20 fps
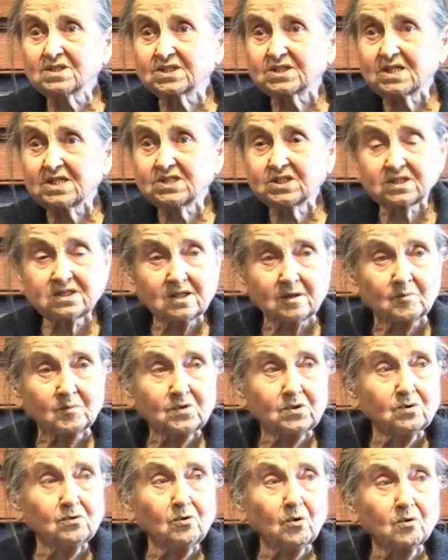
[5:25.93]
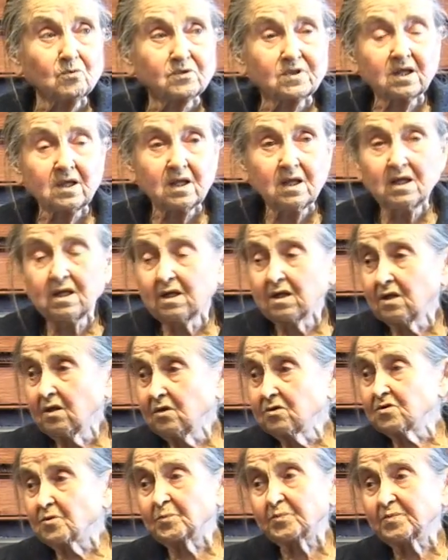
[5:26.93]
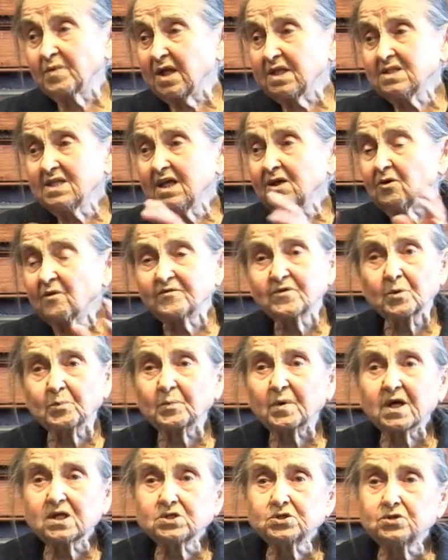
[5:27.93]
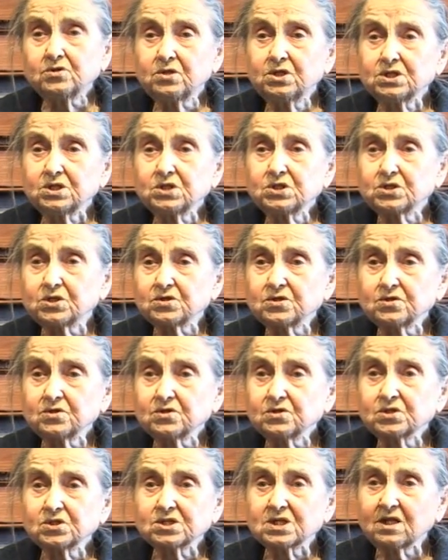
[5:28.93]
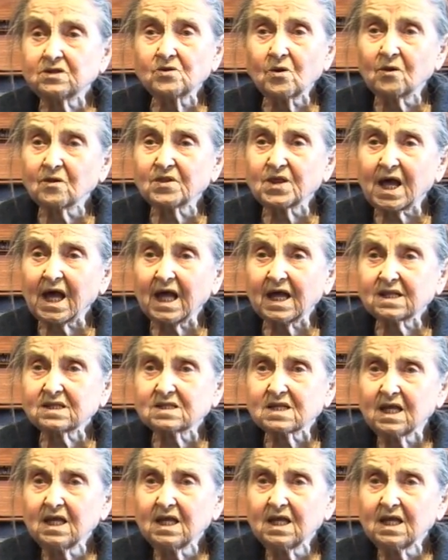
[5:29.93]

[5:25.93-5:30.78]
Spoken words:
system, you know, any of the prejudices and all that